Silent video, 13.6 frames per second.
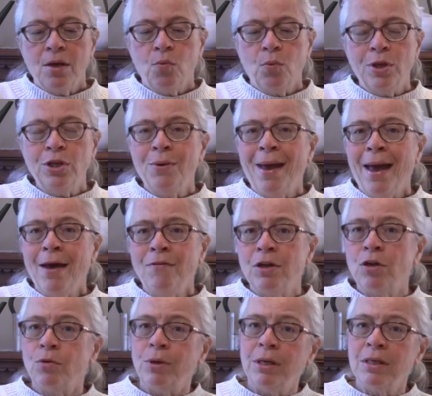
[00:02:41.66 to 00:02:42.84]
When you have
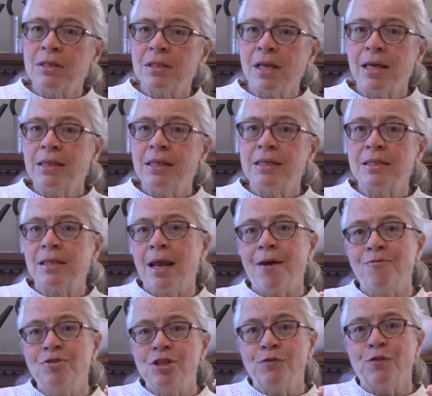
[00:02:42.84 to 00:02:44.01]
ingredients like this that
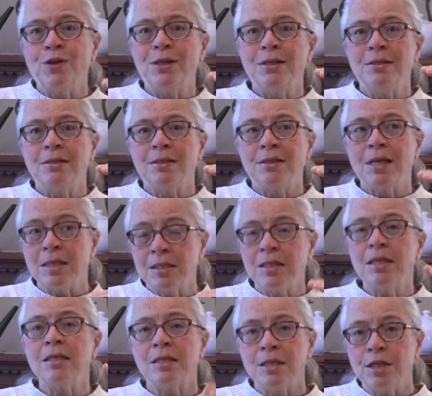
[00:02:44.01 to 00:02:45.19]
have different
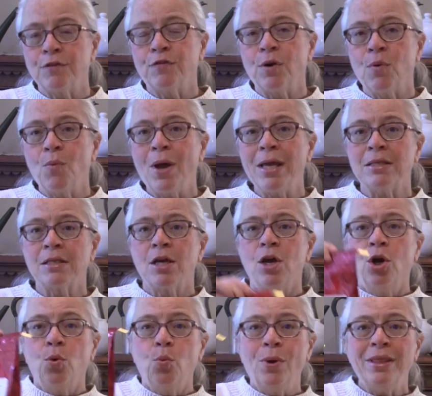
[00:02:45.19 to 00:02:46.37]
densities and different weights,
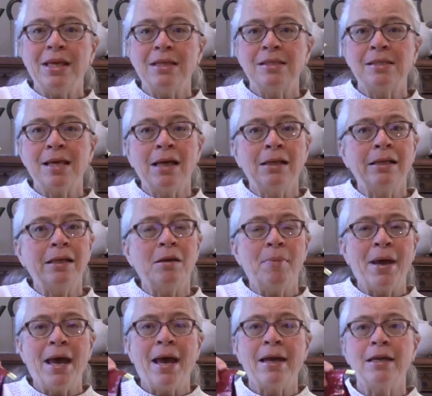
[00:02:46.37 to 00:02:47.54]
when they settle in a
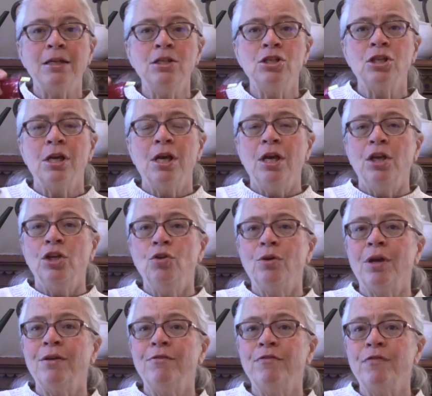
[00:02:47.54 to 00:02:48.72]
package, you
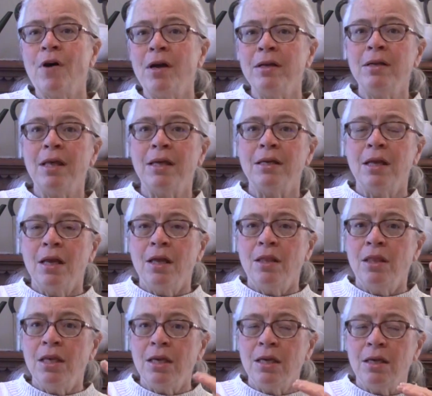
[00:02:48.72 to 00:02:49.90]
can find that
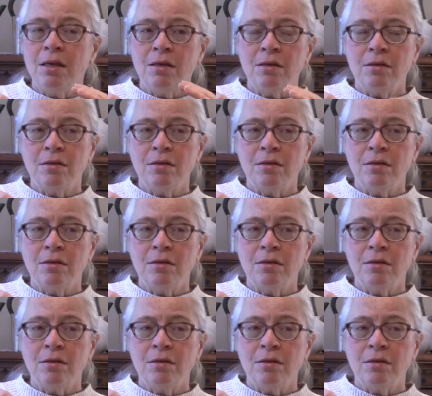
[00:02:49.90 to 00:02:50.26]
the